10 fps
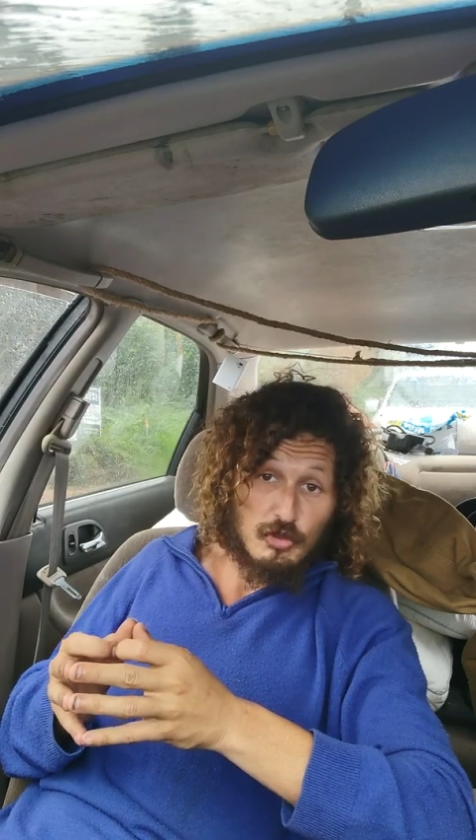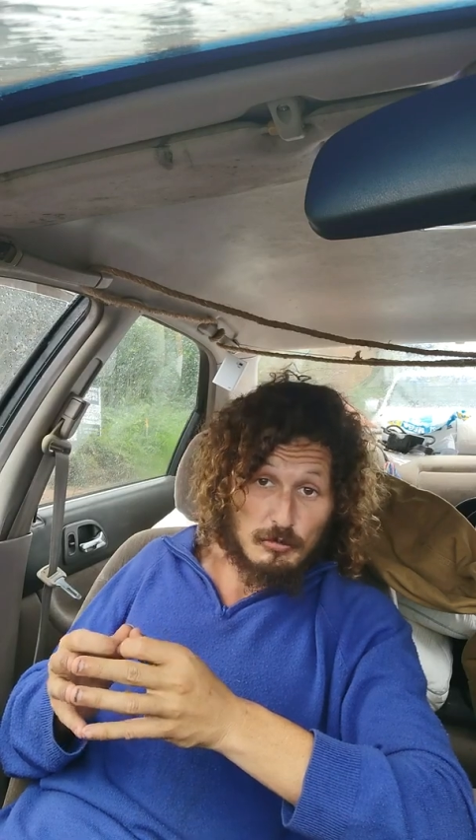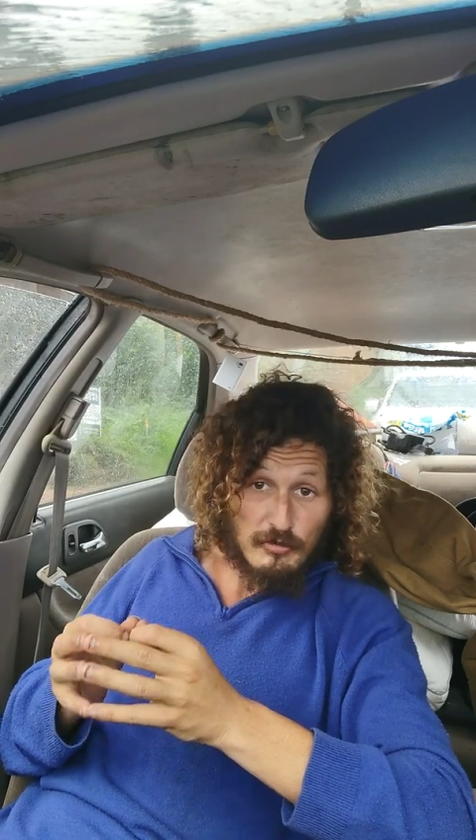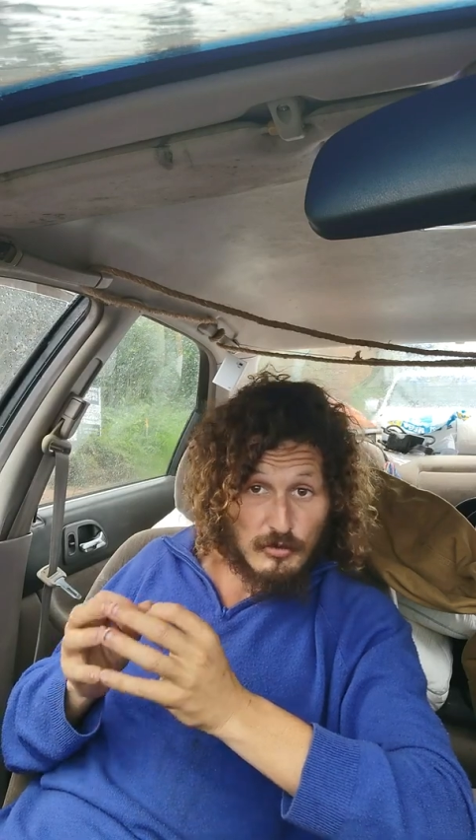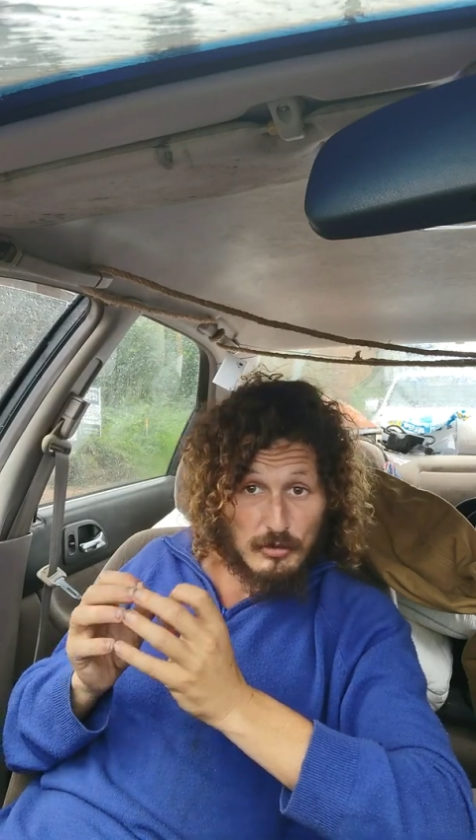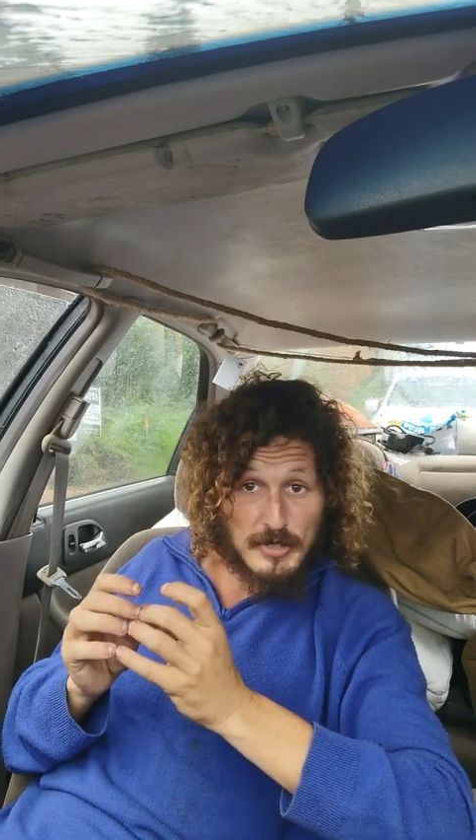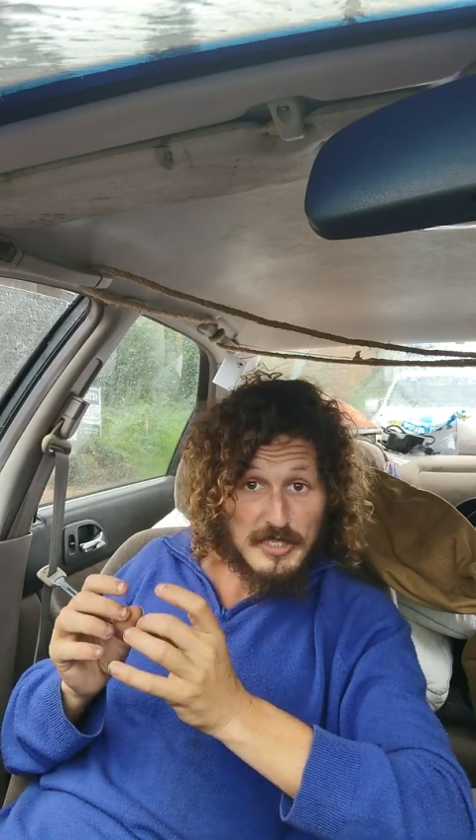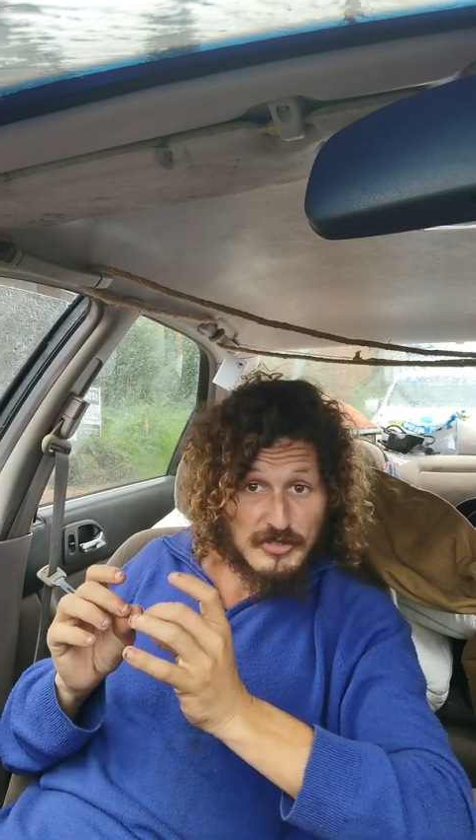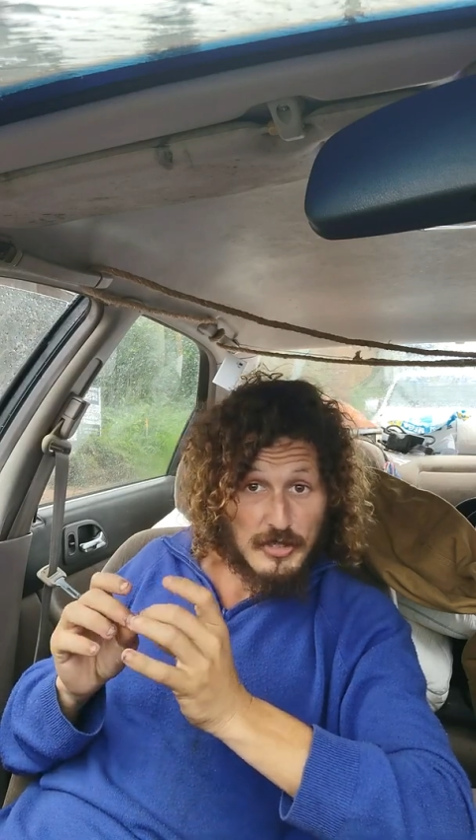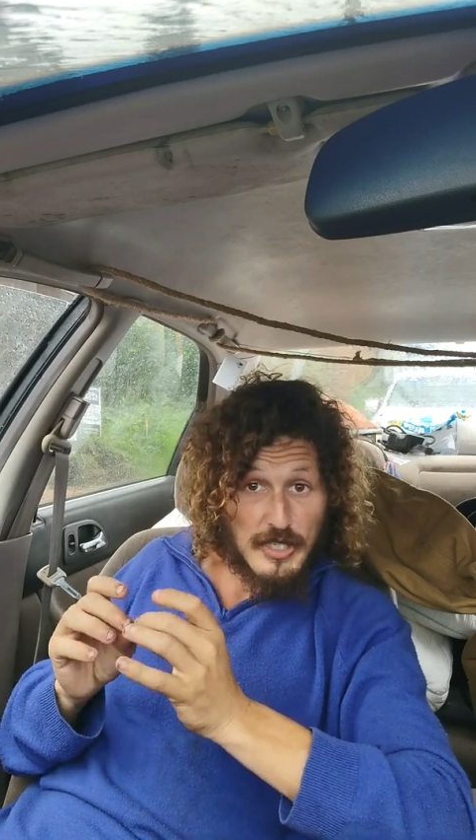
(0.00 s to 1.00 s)
to move through me
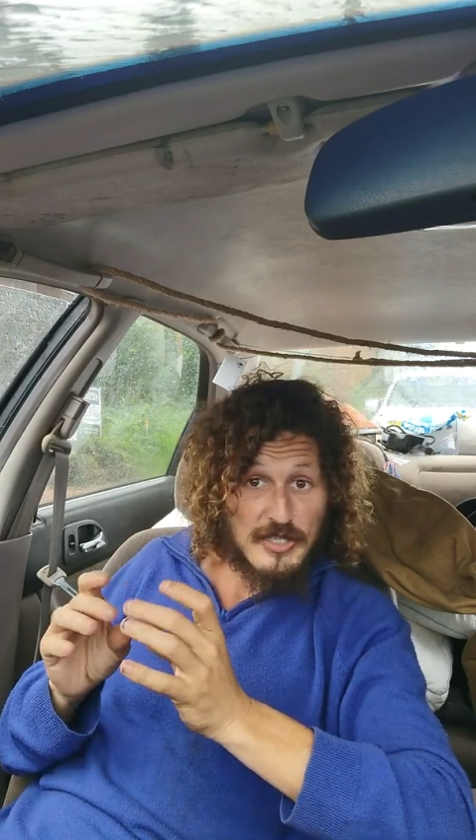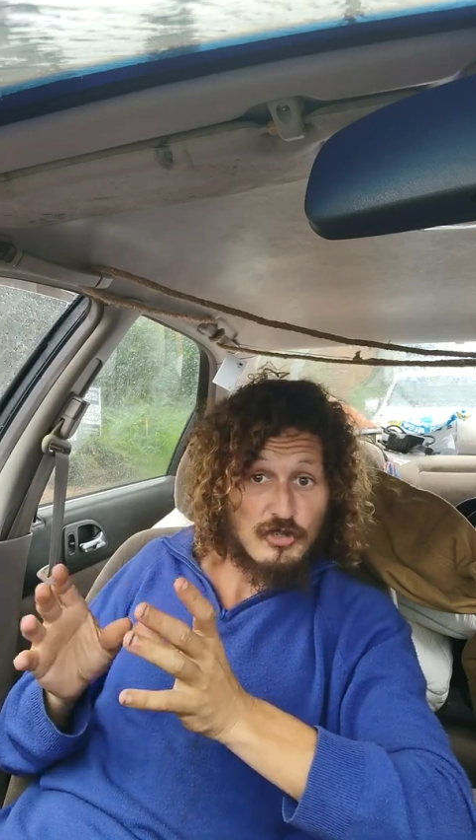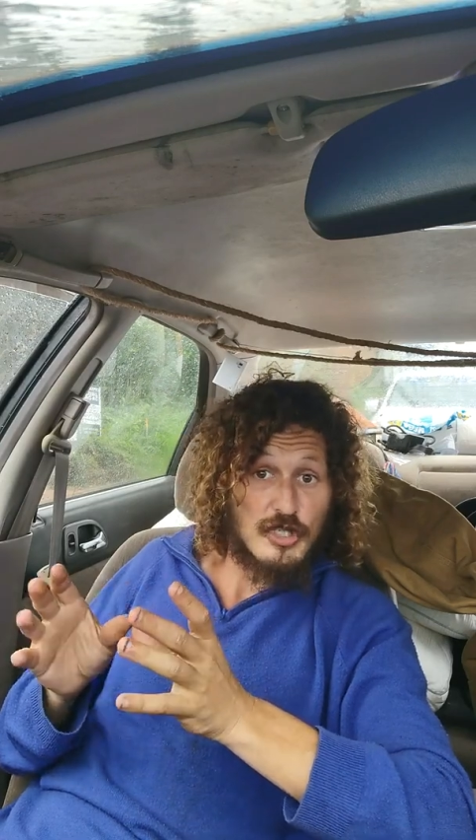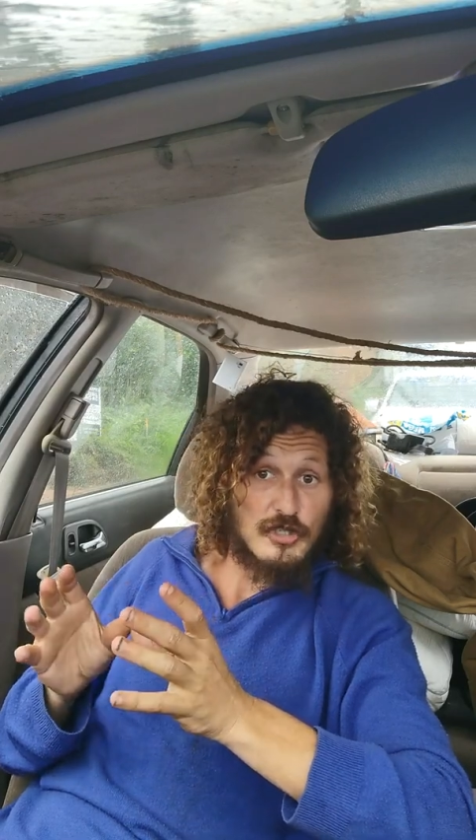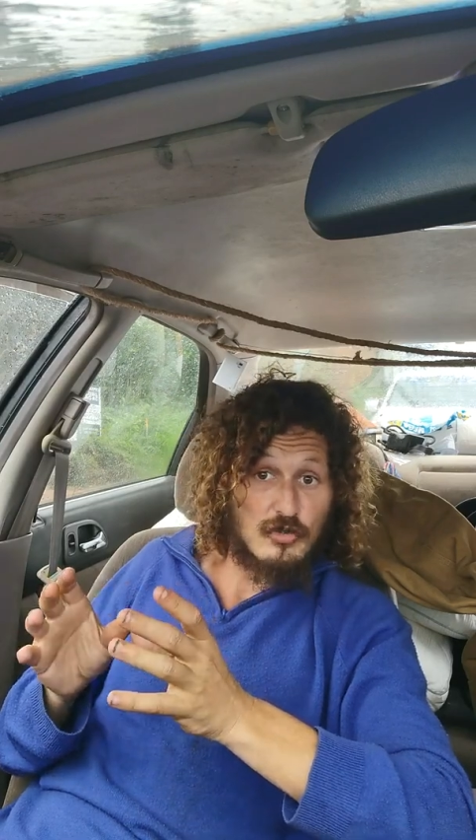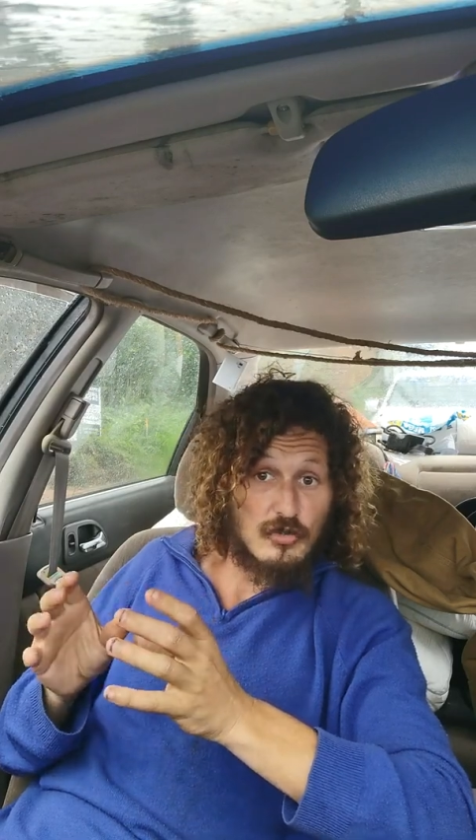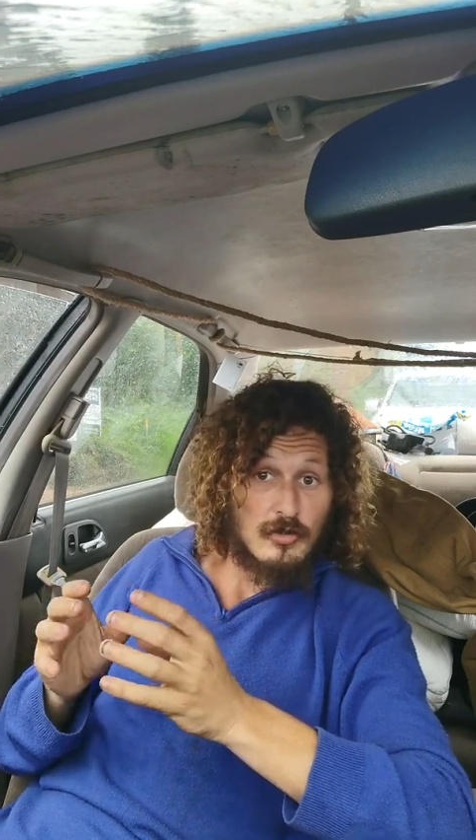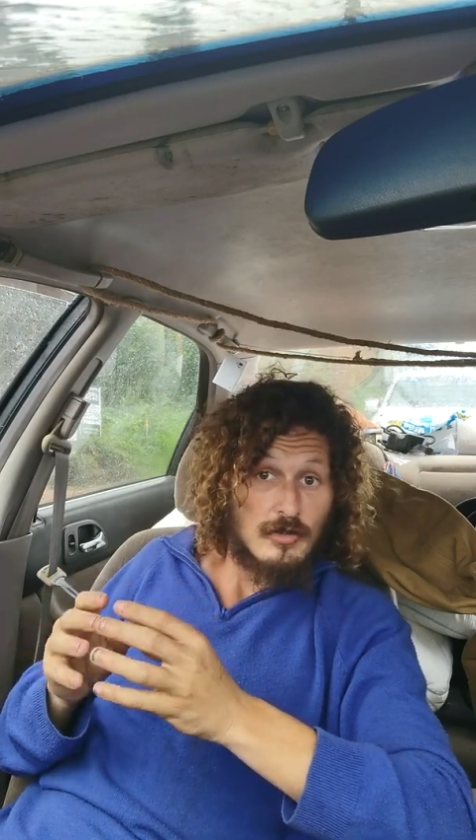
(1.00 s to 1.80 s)
as they naturally do,